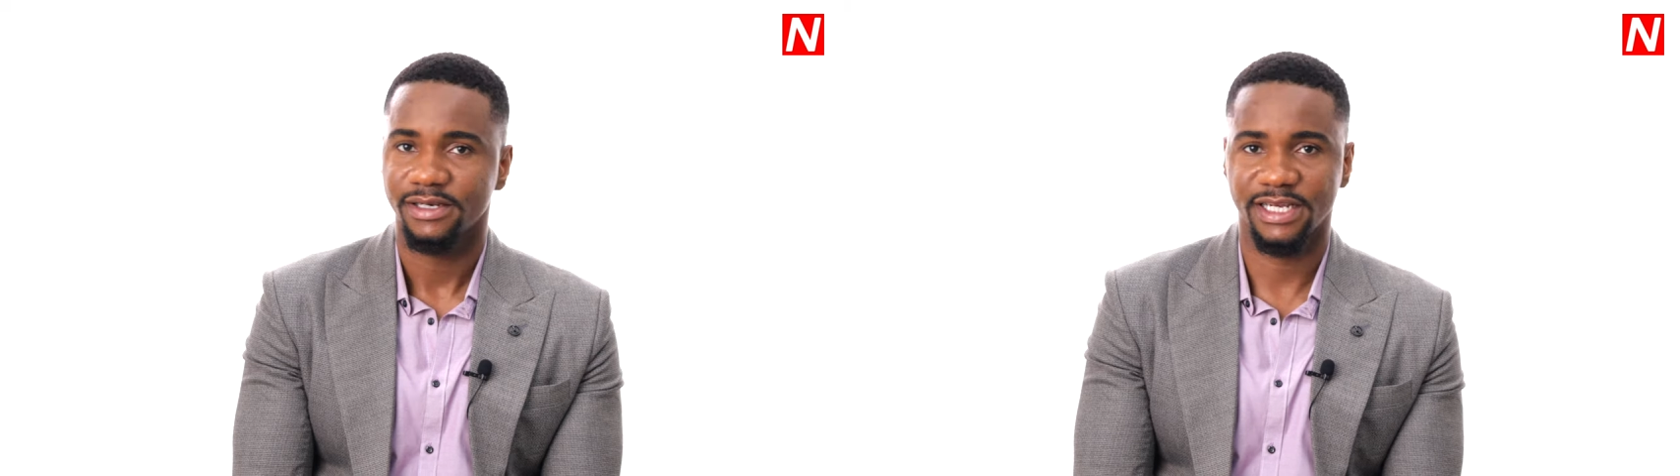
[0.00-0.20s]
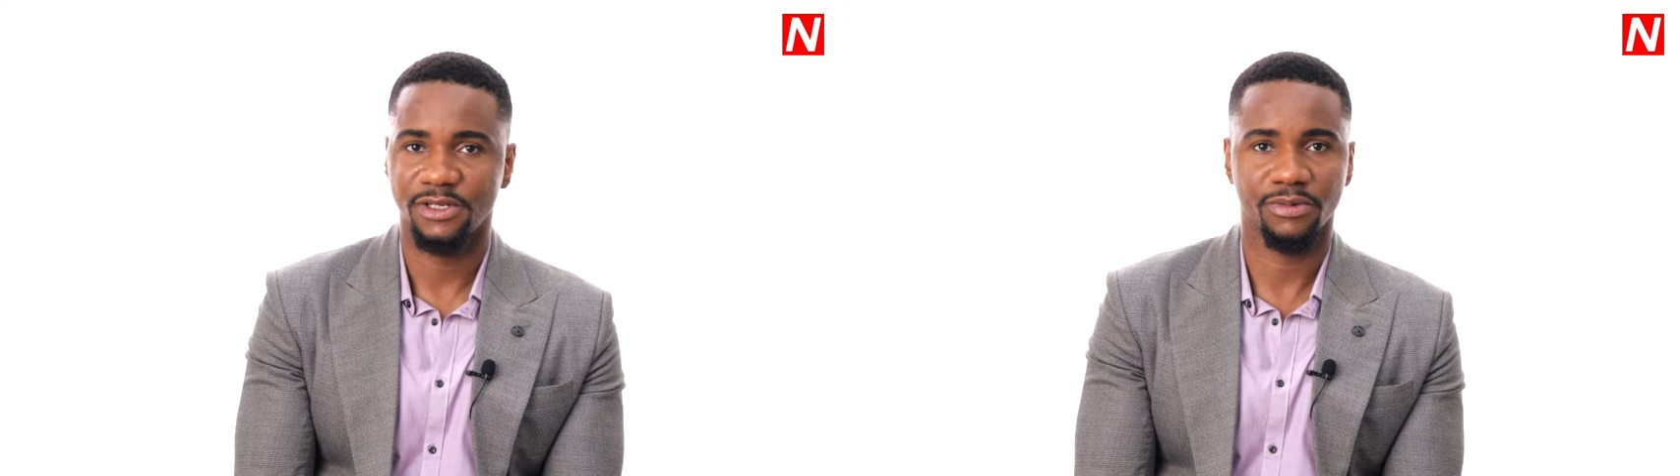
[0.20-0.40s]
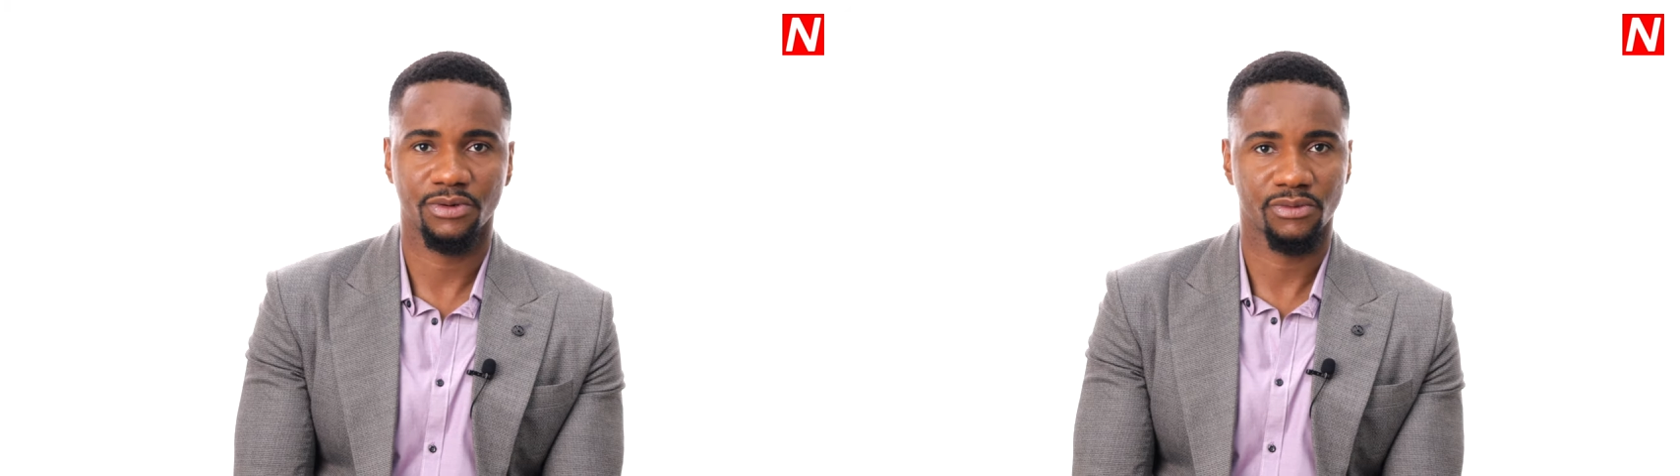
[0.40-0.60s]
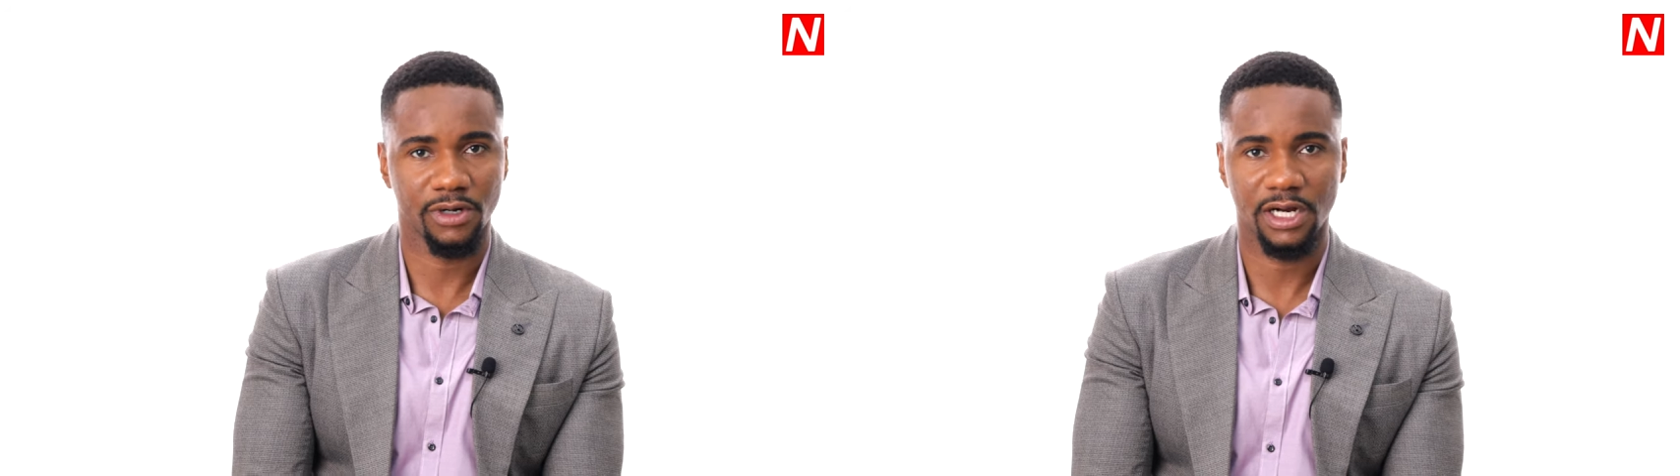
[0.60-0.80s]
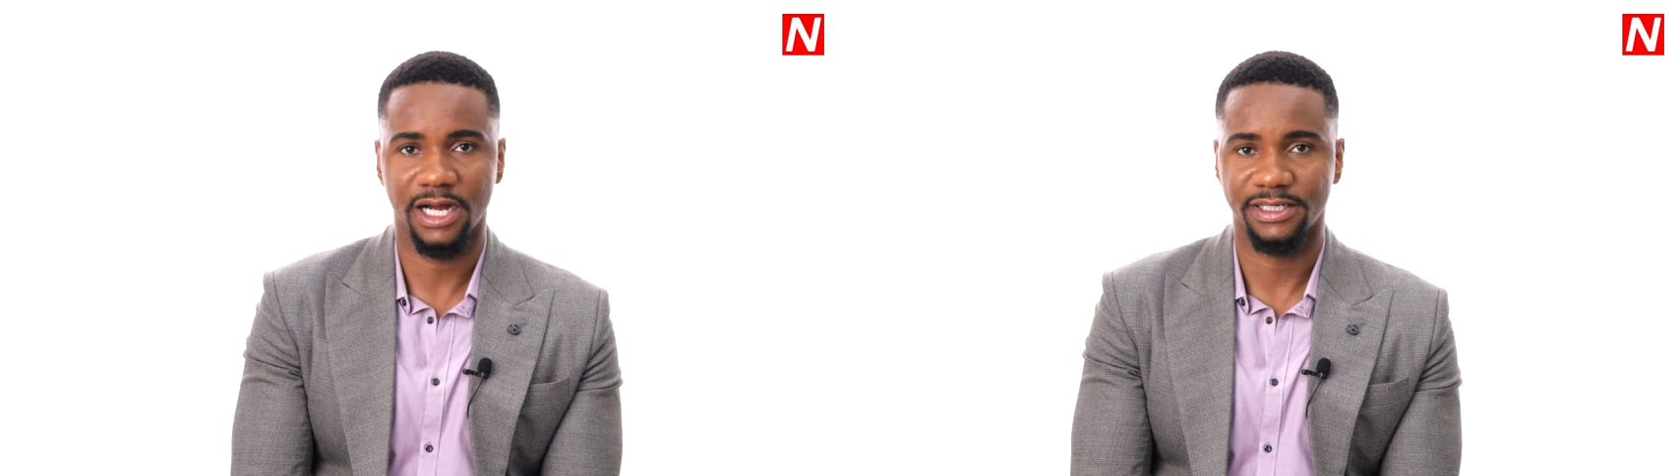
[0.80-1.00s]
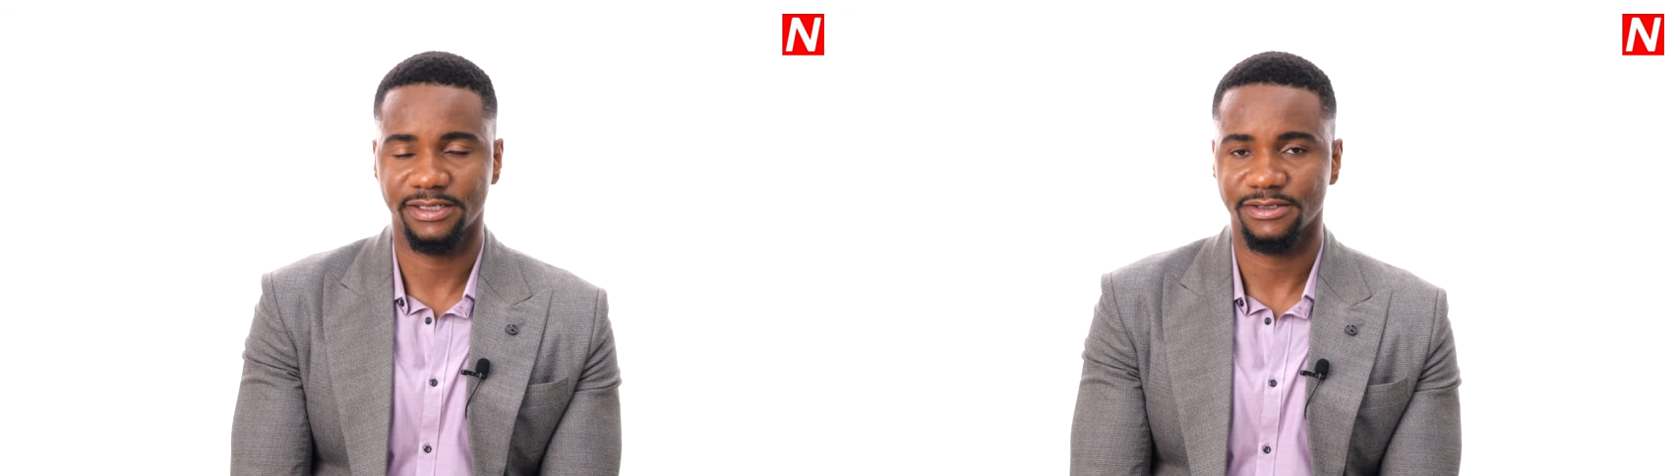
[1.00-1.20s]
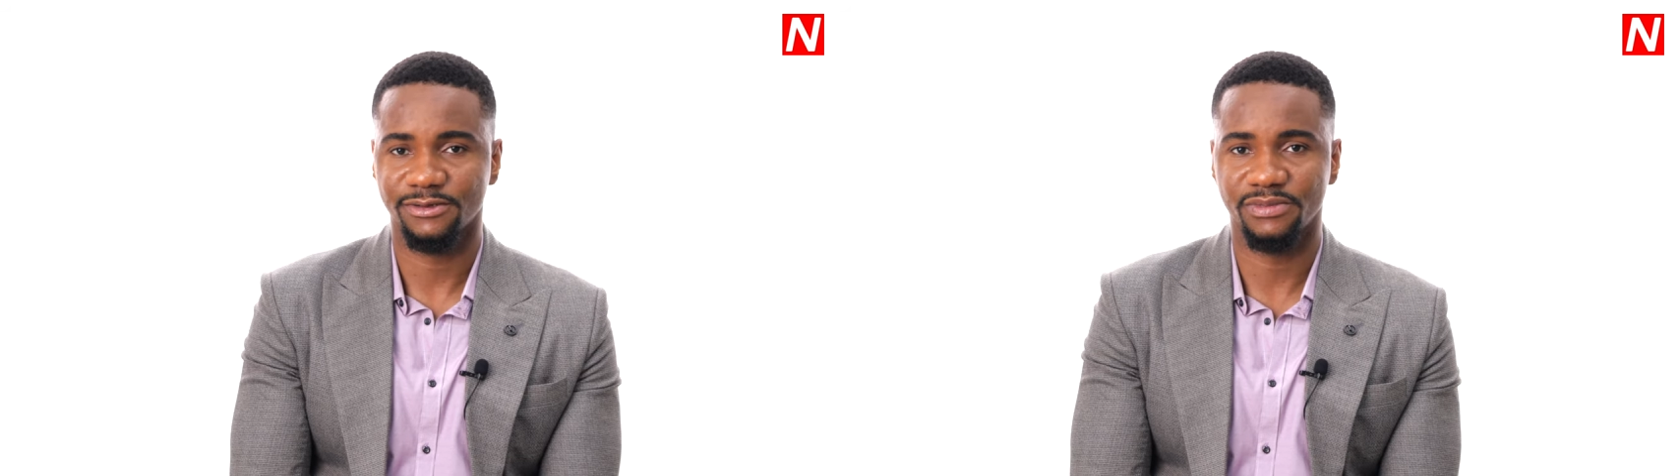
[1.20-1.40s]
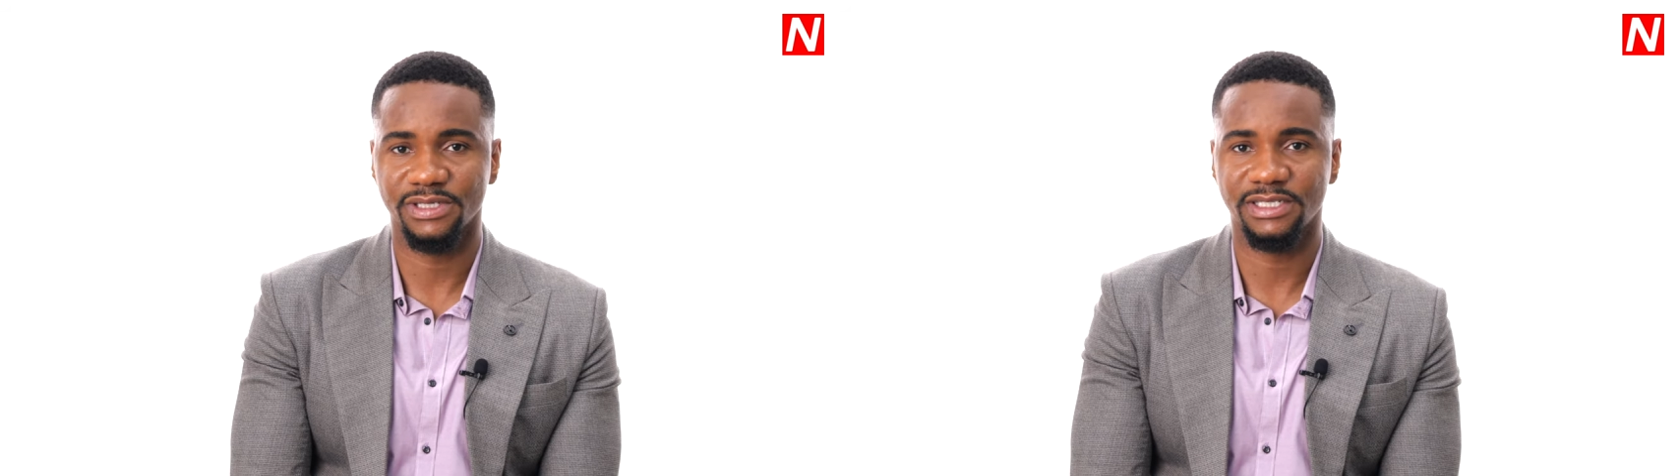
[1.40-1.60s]
then nobody will work hard.
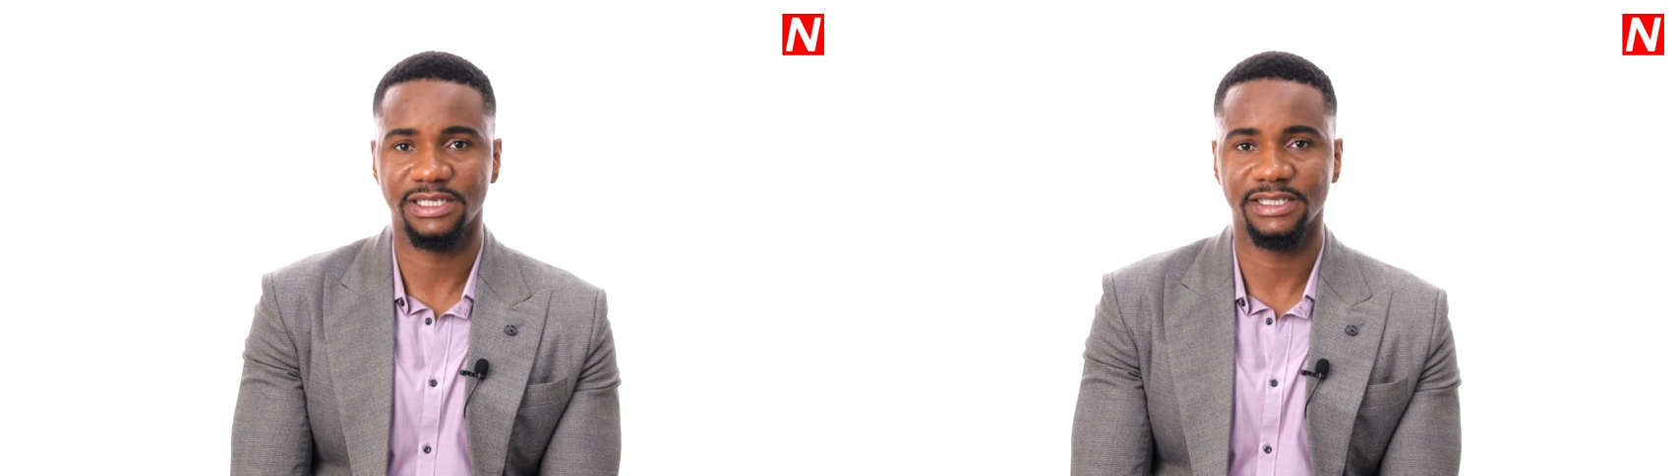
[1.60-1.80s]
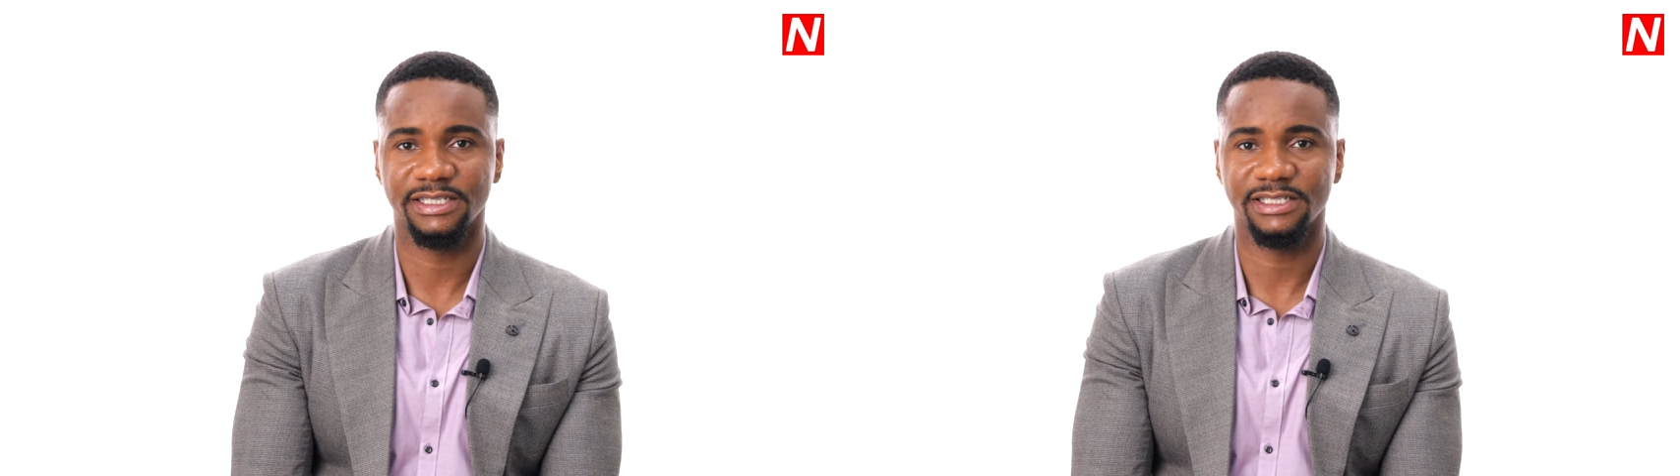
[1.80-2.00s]
So basically,